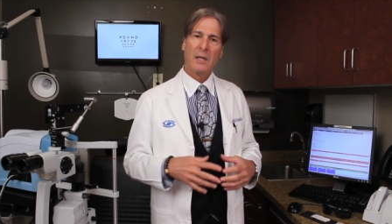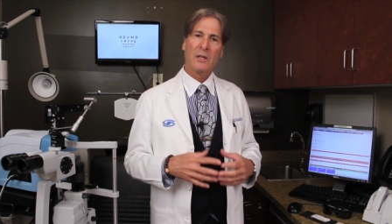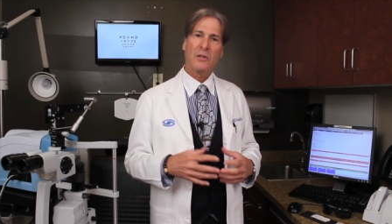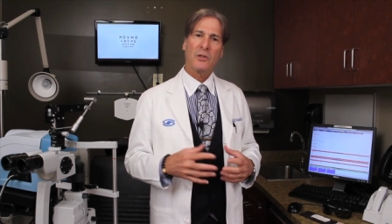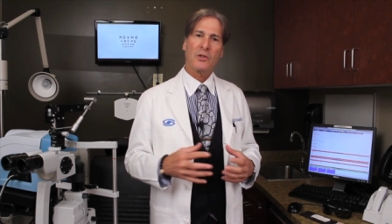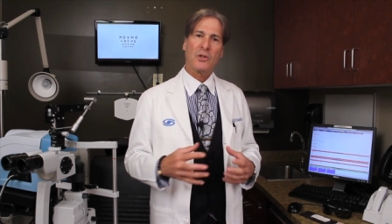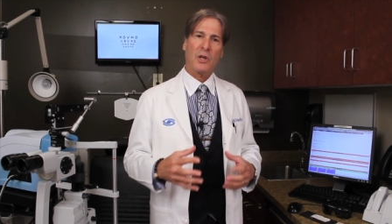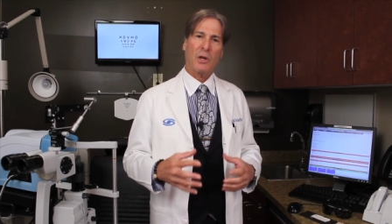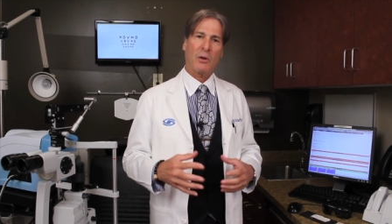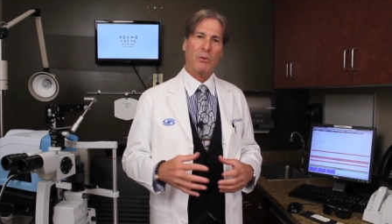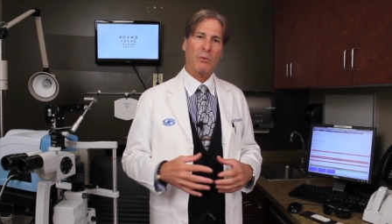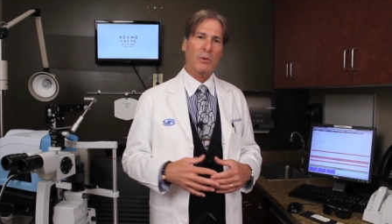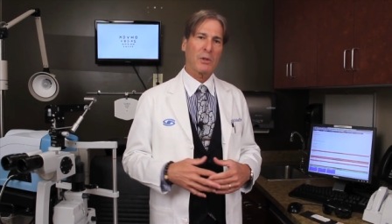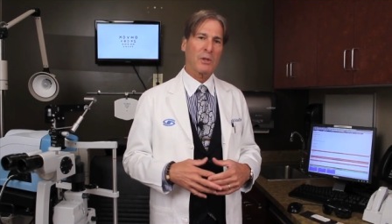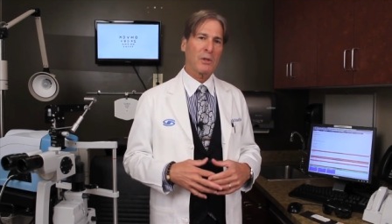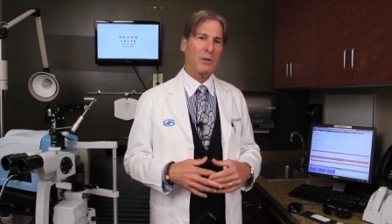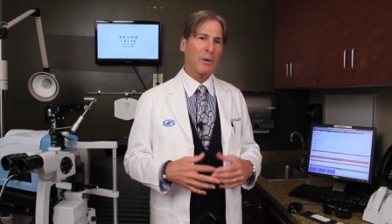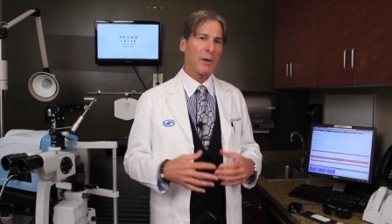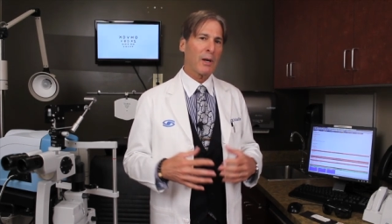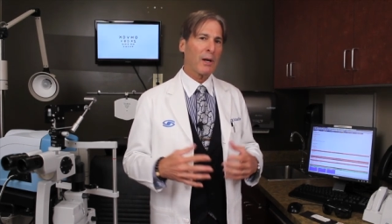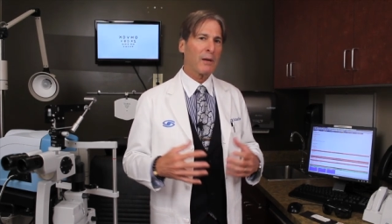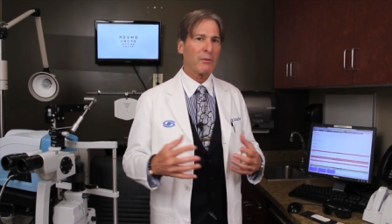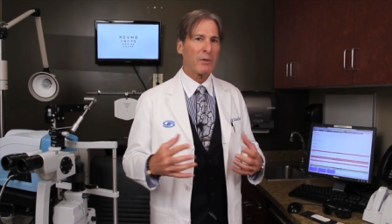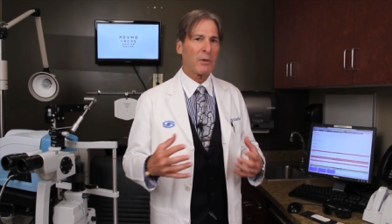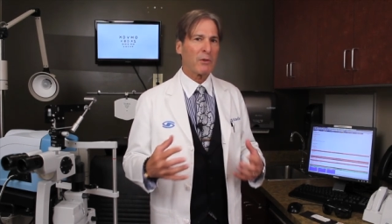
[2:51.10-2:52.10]
generally you
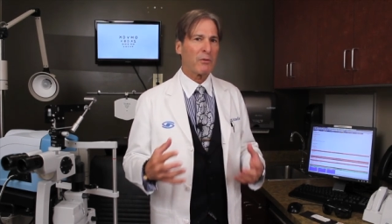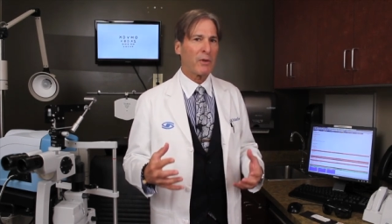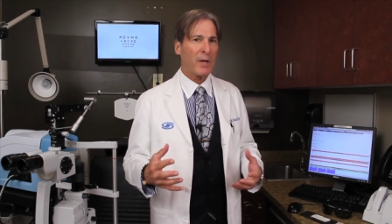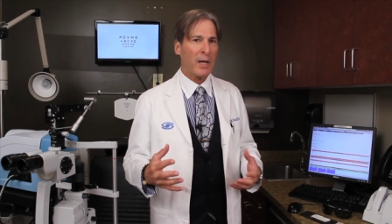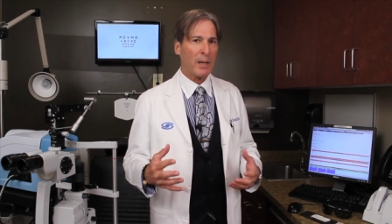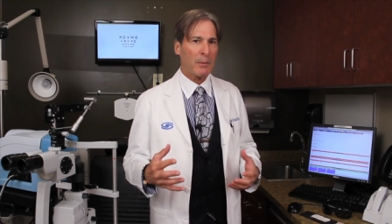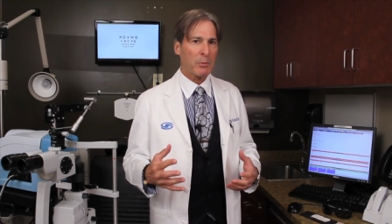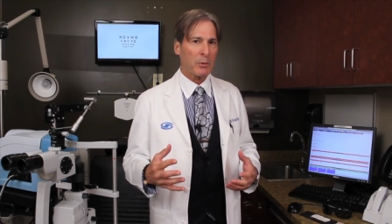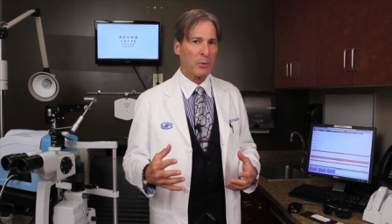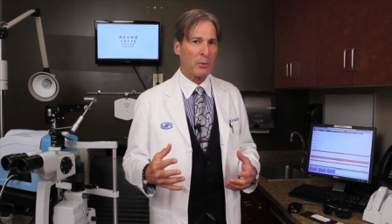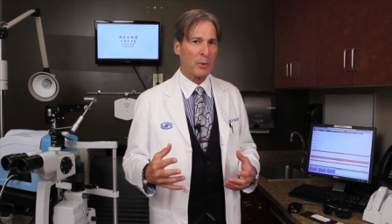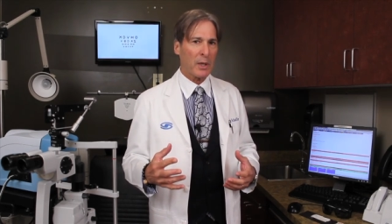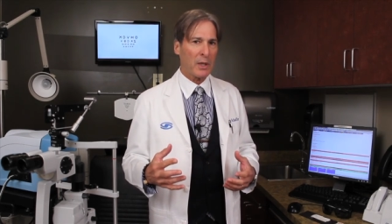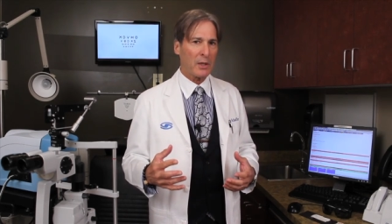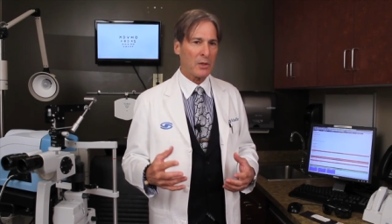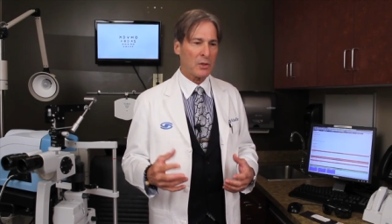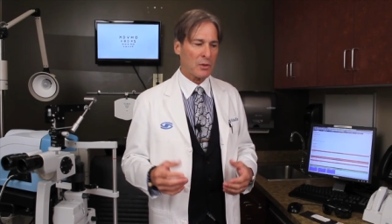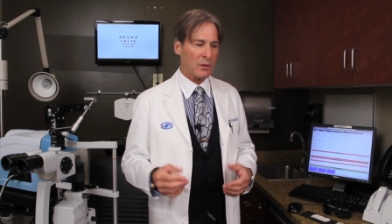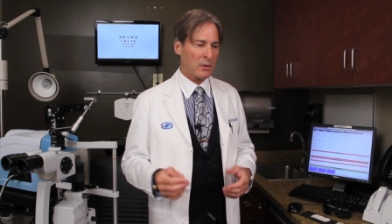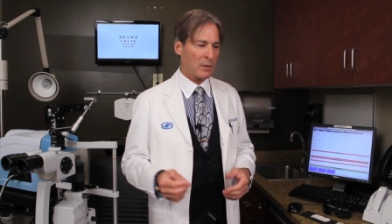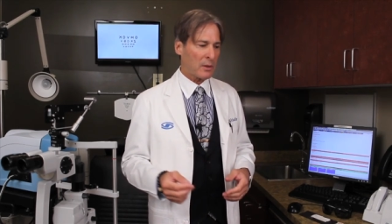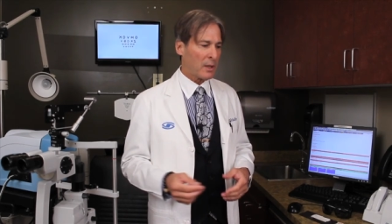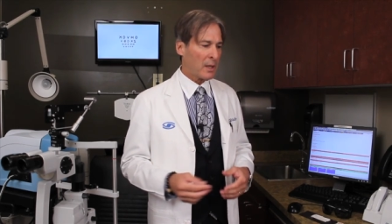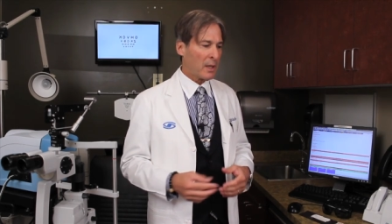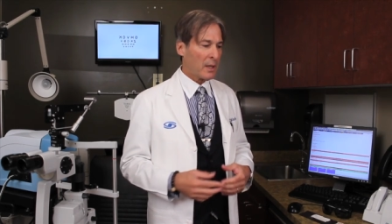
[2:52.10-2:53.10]
have an
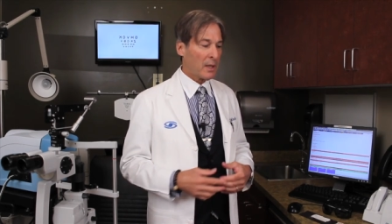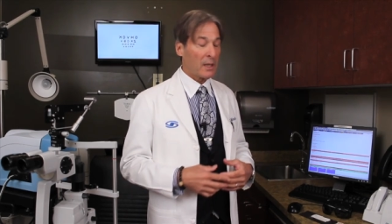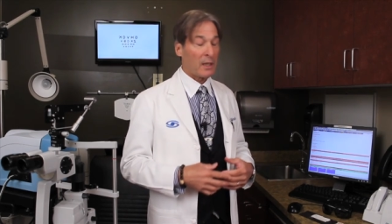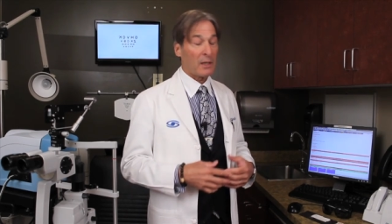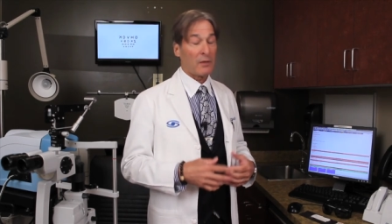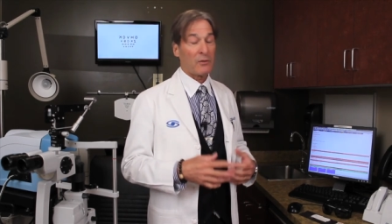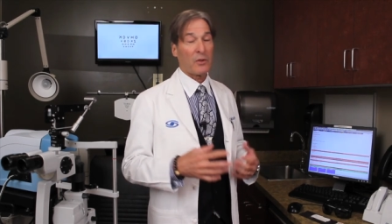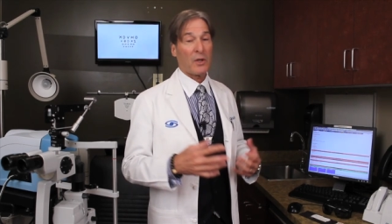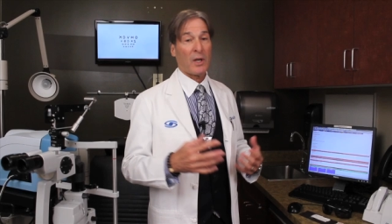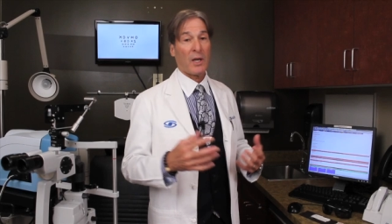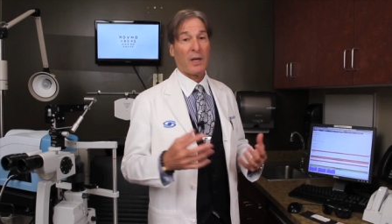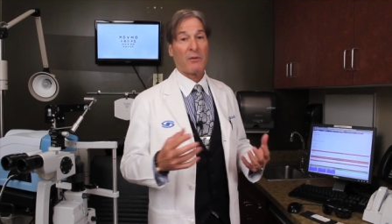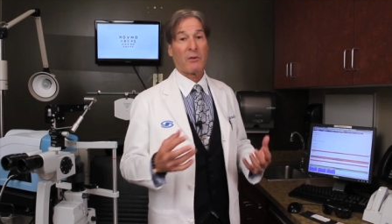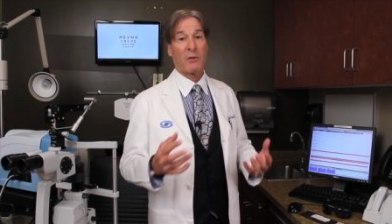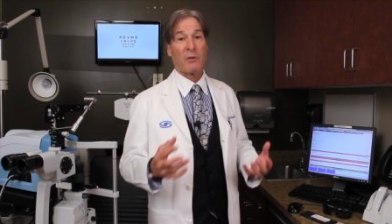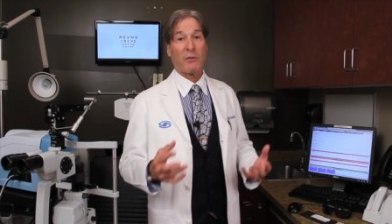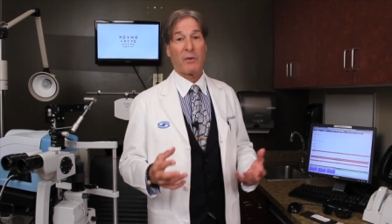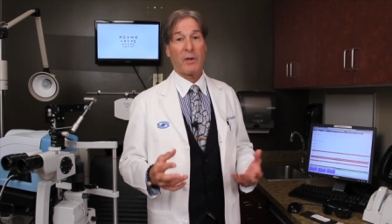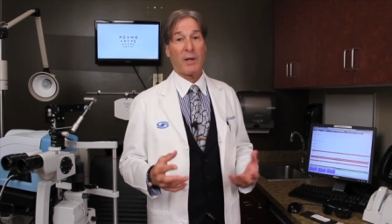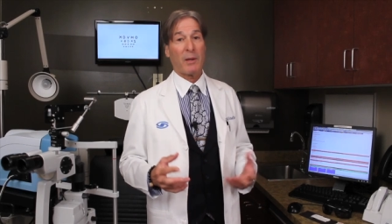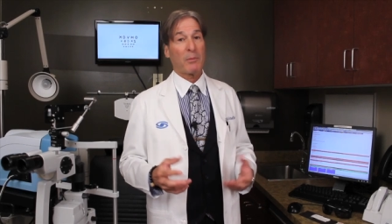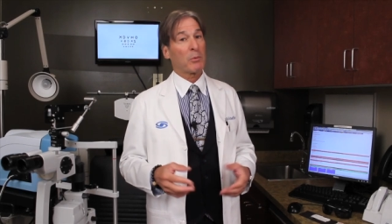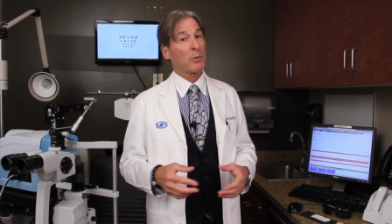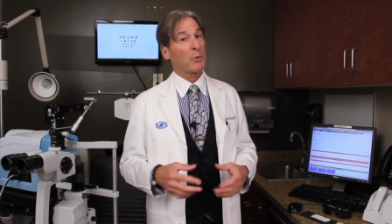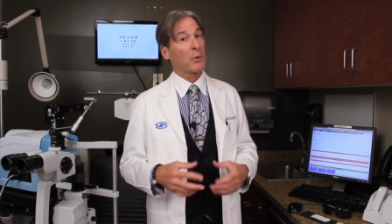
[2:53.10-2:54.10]
evaporation. If you have an
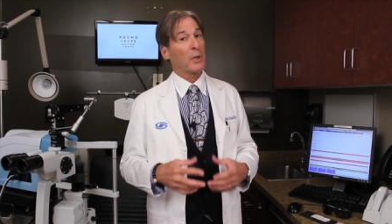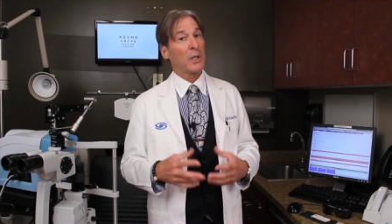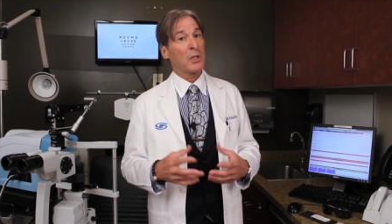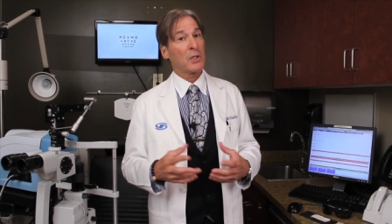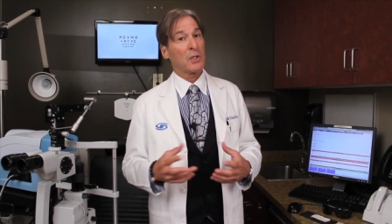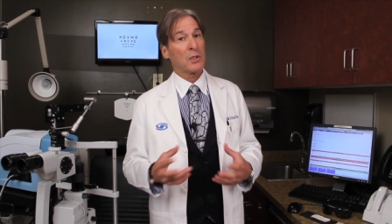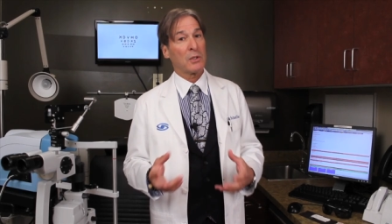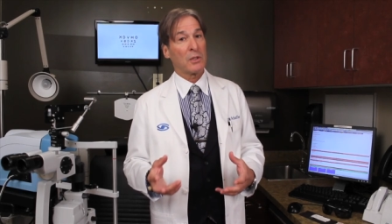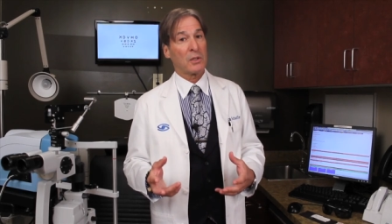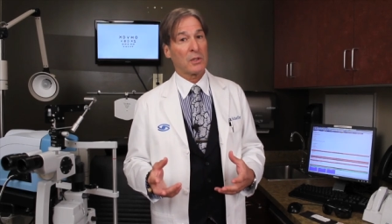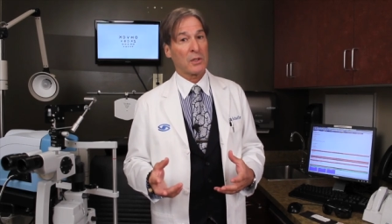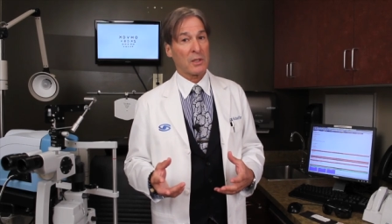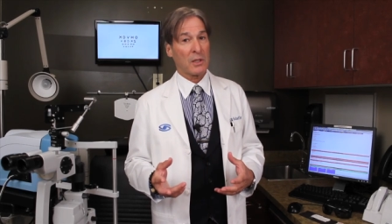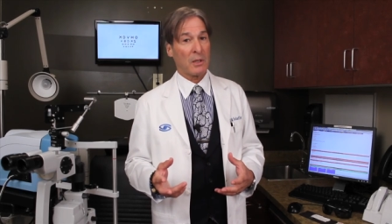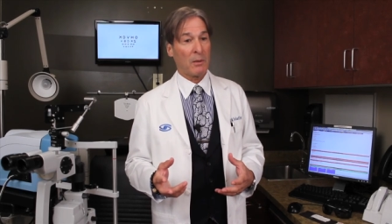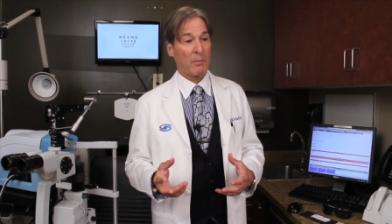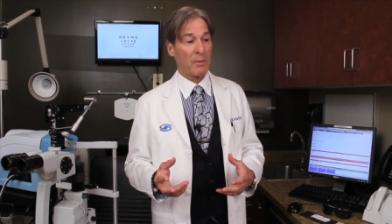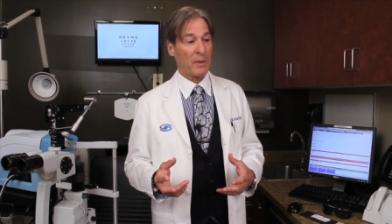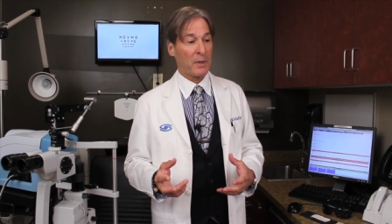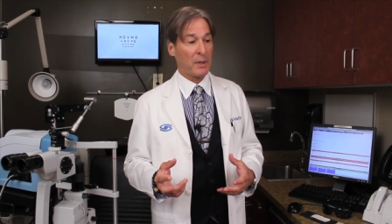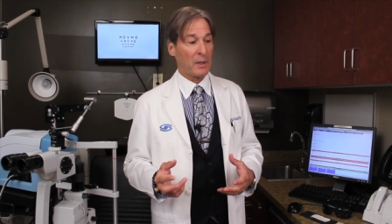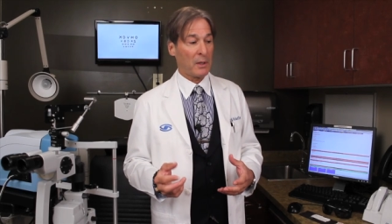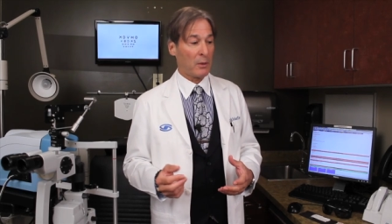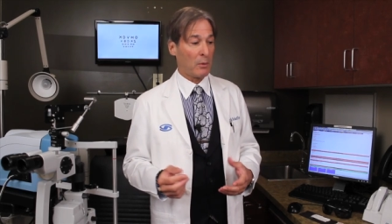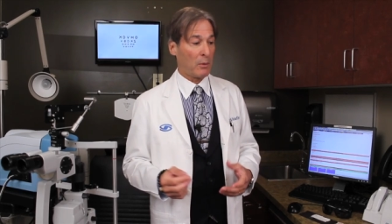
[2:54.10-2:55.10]
evaporation, there's
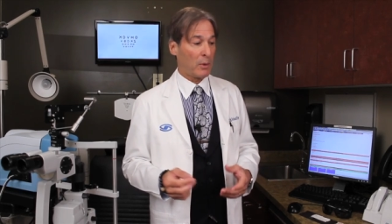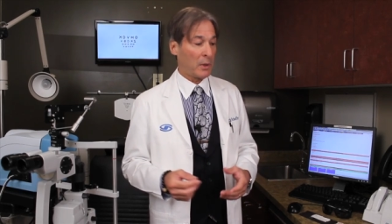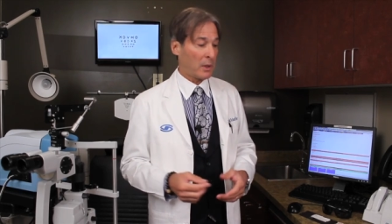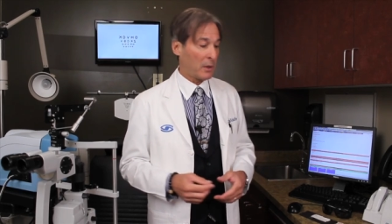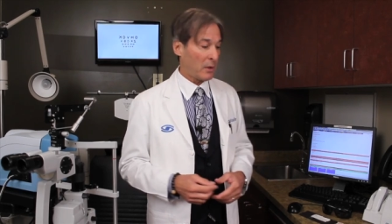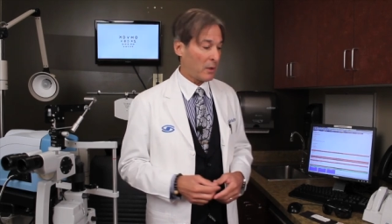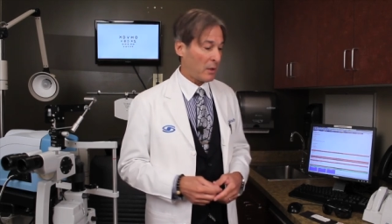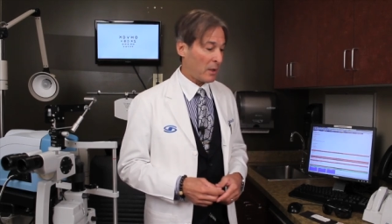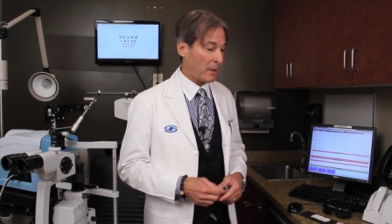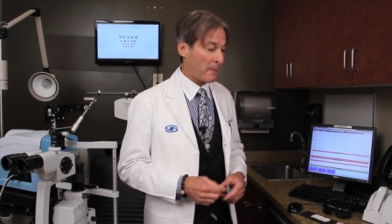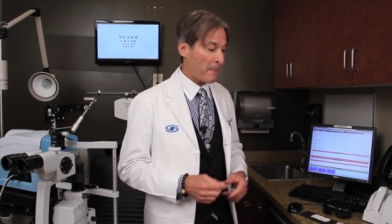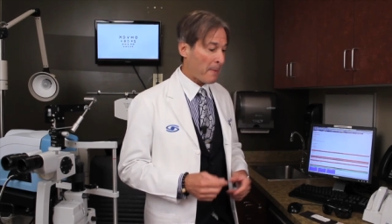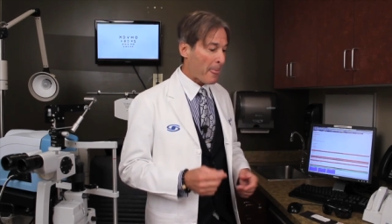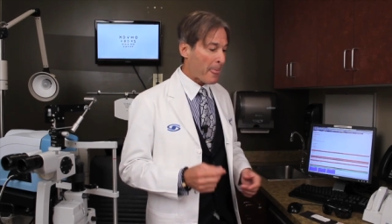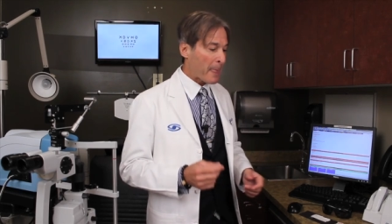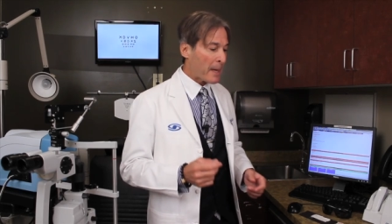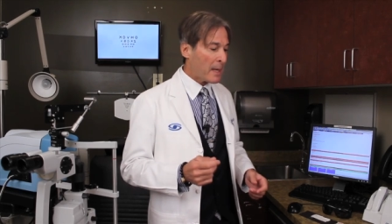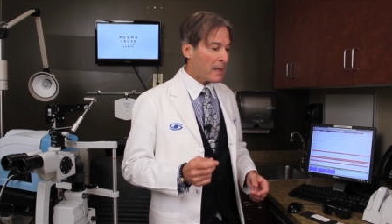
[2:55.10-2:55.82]
something going on.